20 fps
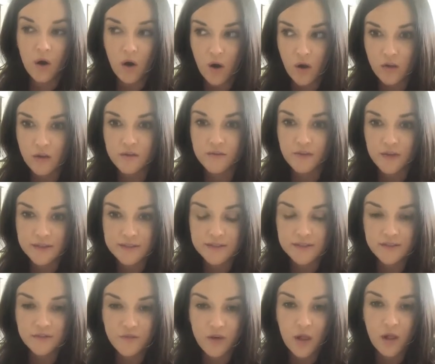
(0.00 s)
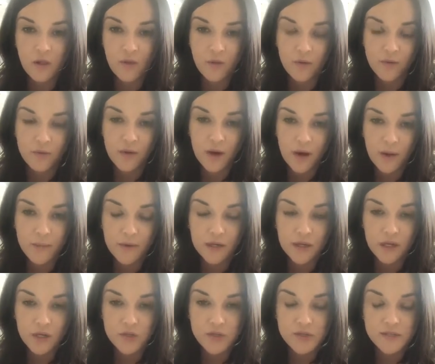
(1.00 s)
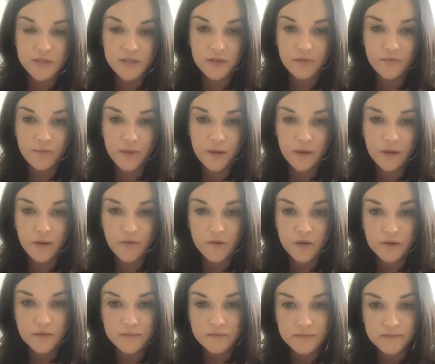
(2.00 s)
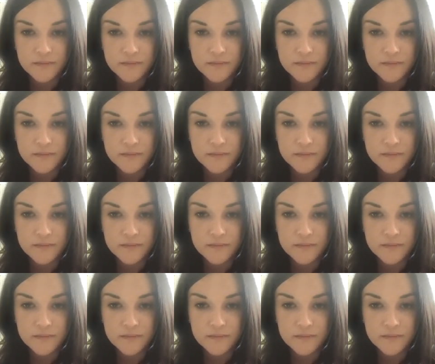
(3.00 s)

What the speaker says: all of us to follow the recommendations that have been given.